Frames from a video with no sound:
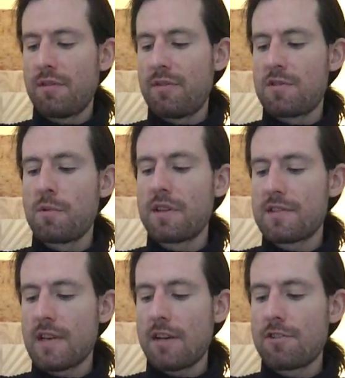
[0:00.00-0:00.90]
if it's with a
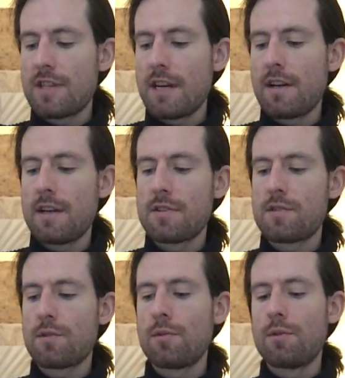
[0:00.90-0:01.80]

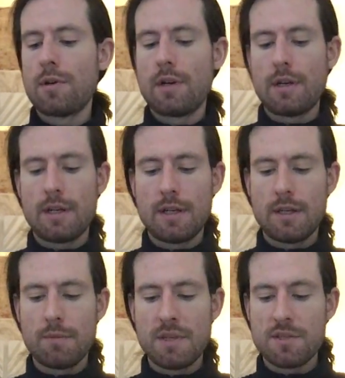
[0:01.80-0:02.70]
Sagittarius or
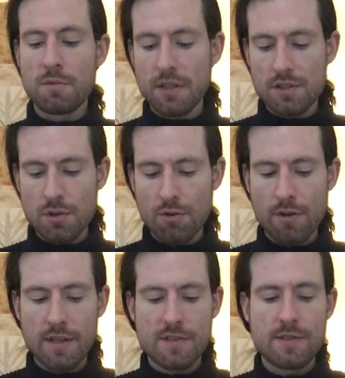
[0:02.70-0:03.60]
it's with a
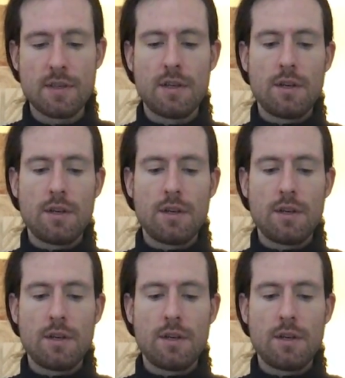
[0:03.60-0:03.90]
Taurus.